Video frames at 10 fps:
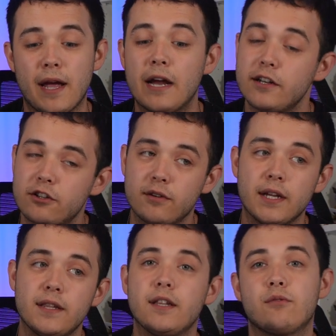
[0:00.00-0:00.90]

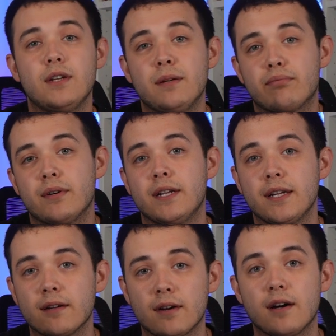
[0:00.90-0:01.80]
entering the 3D
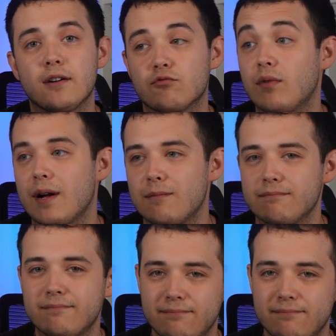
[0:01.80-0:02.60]
printing realm.